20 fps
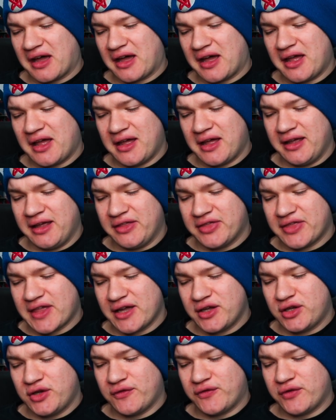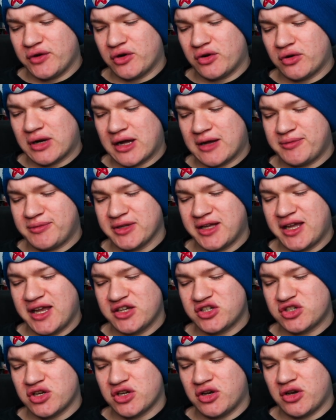Hi, thank you for your
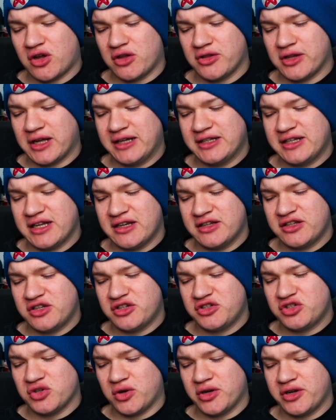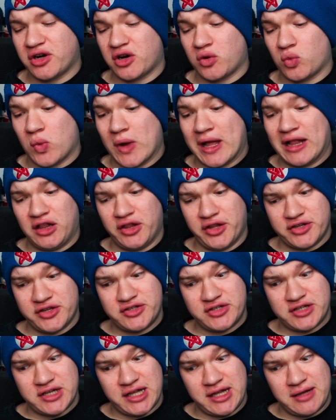application on LinkedIn to join our
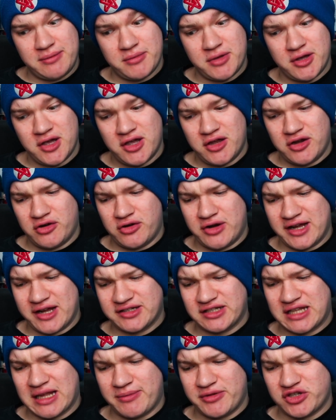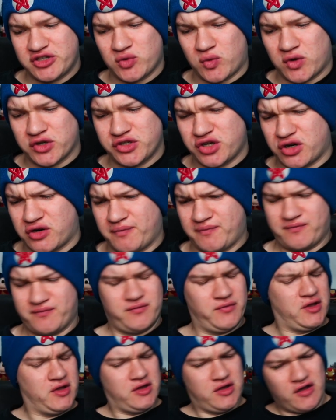wellness team. Your next step is to watch our
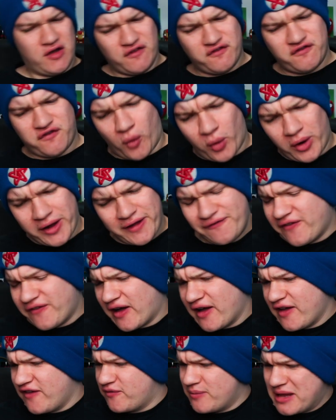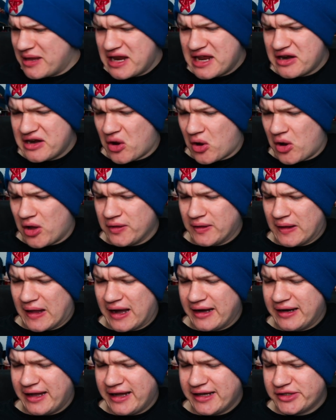45 minute
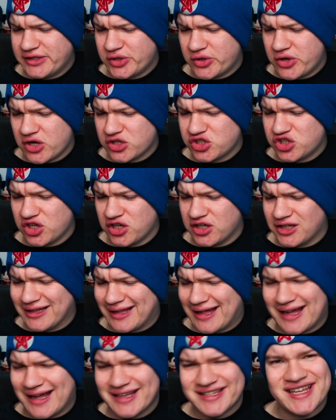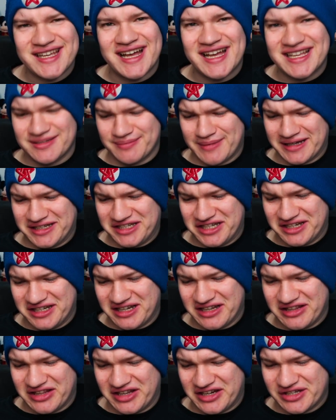online introduction class, as
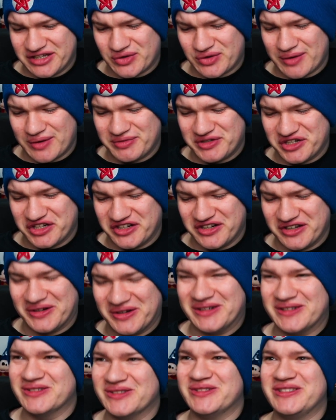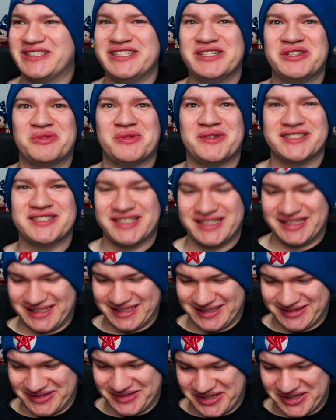mentioned in the description. Oh dear, was it? Oh